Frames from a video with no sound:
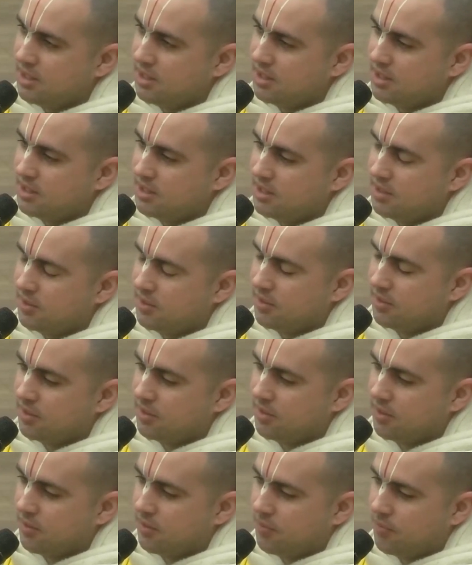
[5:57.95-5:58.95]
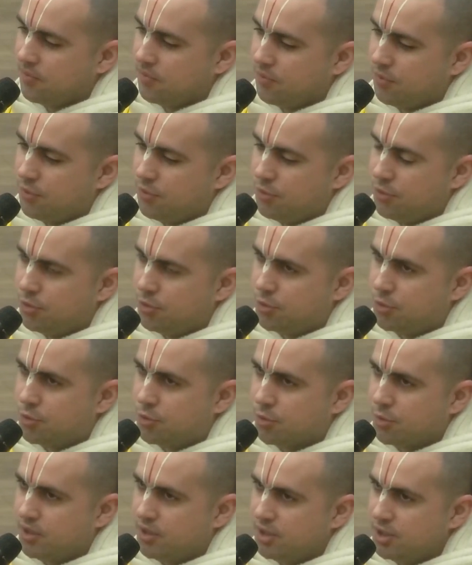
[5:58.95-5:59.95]
the
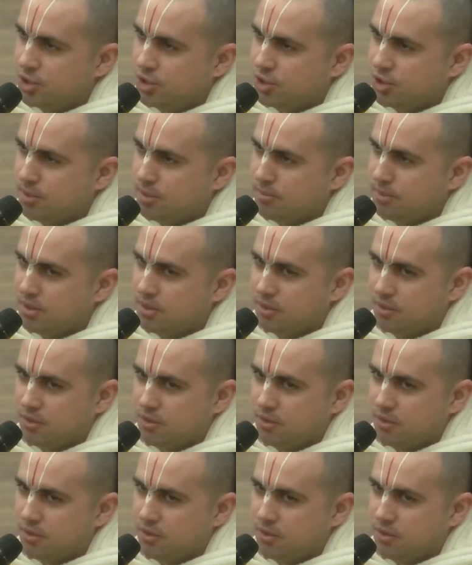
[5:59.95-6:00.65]
trigeminal